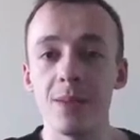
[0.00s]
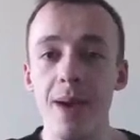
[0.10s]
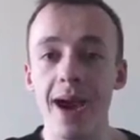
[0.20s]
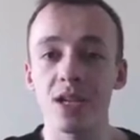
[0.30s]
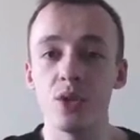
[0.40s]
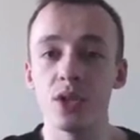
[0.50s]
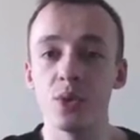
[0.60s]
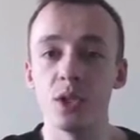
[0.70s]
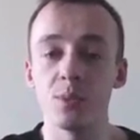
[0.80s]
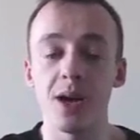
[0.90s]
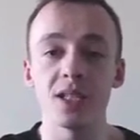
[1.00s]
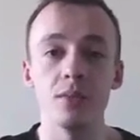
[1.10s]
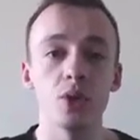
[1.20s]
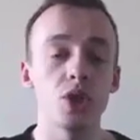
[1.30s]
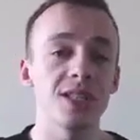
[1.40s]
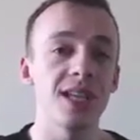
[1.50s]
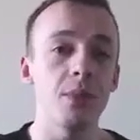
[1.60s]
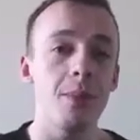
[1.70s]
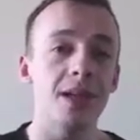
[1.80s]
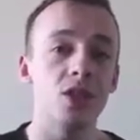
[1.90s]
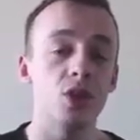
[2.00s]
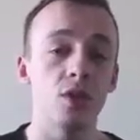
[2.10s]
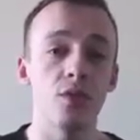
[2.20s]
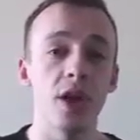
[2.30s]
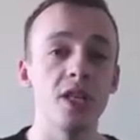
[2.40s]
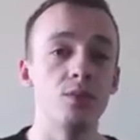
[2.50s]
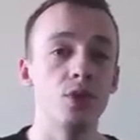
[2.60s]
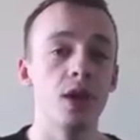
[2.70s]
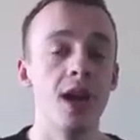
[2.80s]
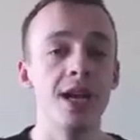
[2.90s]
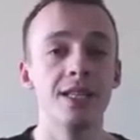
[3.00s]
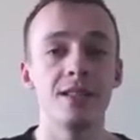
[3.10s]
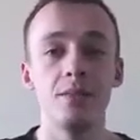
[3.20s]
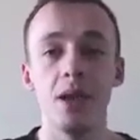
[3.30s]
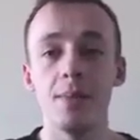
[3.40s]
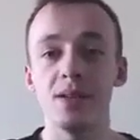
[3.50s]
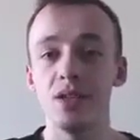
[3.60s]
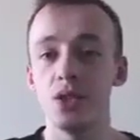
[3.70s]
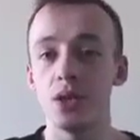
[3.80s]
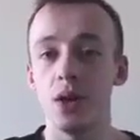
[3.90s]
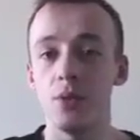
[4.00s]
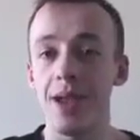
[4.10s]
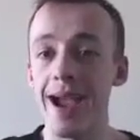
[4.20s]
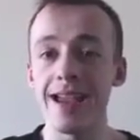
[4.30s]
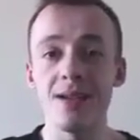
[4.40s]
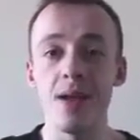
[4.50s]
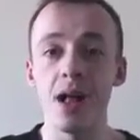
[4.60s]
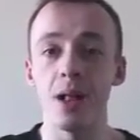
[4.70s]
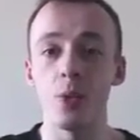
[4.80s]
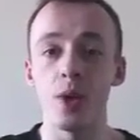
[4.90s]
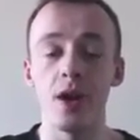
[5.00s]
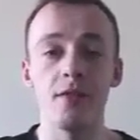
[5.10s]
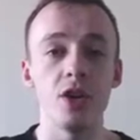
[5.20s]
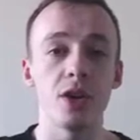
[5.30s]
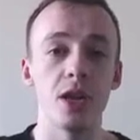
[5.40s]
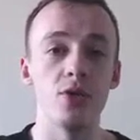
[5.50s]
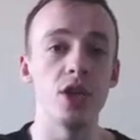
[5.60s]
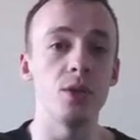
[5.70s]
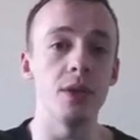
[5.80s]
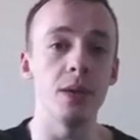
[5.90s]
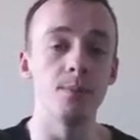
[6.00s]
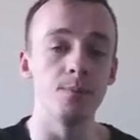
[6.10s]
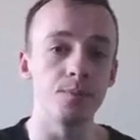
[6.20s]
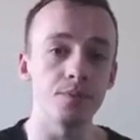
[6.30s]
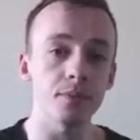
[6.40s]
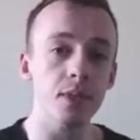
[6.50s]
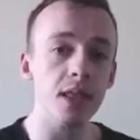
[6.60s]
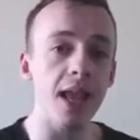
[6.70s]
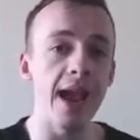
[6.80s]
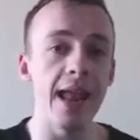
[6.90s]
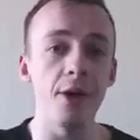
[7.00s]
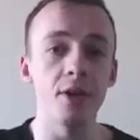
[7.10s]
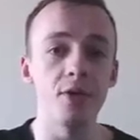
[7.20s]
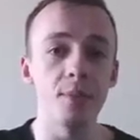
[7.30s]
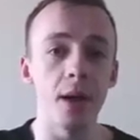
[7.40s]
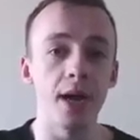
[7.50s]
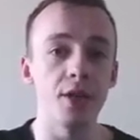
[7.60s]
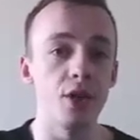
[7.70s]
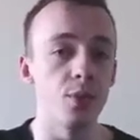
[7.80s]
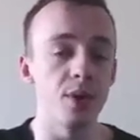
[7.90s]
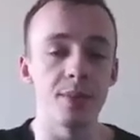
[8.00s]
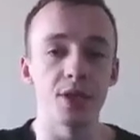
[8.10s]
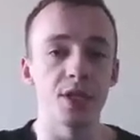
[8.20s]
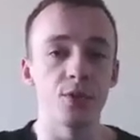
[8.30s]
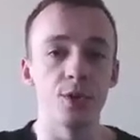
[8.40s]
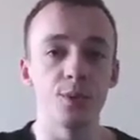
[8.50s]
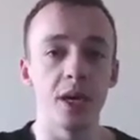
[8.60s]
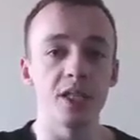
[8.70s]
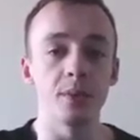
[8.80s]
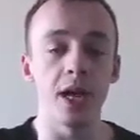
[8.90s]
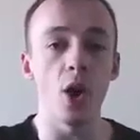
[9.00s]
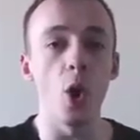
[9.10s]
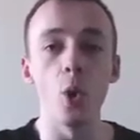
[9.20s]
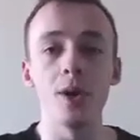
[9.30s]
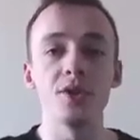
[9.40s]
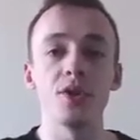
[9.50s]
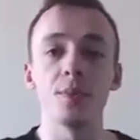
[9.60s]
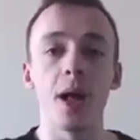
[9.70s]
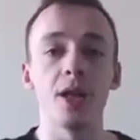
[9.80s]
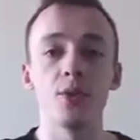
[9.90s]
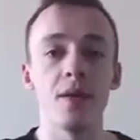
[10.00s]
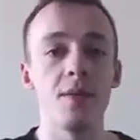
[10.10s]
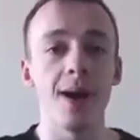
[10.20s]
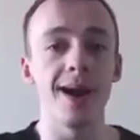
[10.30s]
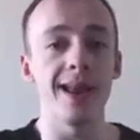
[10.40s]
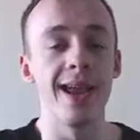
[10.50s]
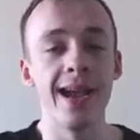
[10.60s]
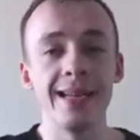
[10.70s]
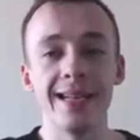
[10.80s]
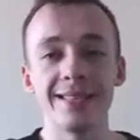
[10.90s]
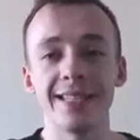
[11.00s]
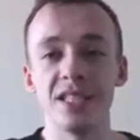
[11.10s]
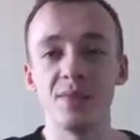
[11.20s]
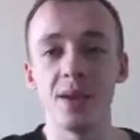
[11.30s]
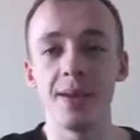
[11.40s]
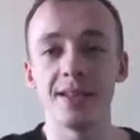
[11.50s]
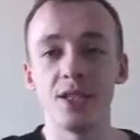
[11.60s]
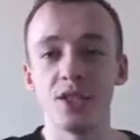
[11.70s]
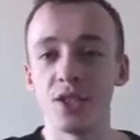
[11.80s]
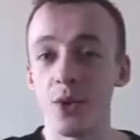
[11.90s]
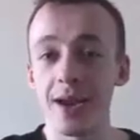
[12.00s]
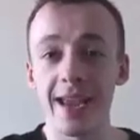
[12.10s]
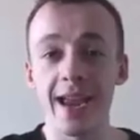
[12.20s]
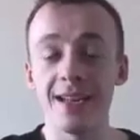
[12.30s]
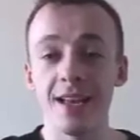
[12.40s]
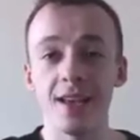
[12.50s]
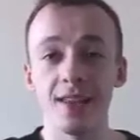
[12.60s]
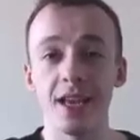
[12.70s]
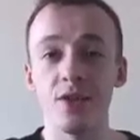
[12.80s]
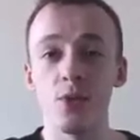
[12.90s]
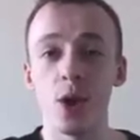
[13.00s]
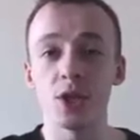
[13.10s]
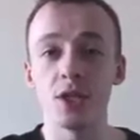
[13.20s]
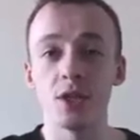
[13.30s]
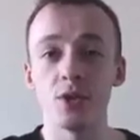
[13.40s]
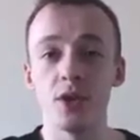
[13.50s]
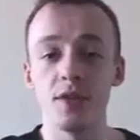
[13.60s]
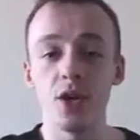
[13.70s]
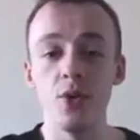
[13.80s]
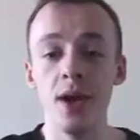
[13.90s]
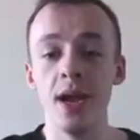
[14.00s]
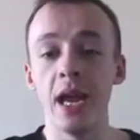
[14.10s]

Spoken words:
get back to you as soon as possible. Or just send me a message on Facebook, send me a message via email, wherever you can reach me, and I will reply to you pretty much as soon as possible. I always reply to everybody that sends me a message. So again, thank you for watching this review.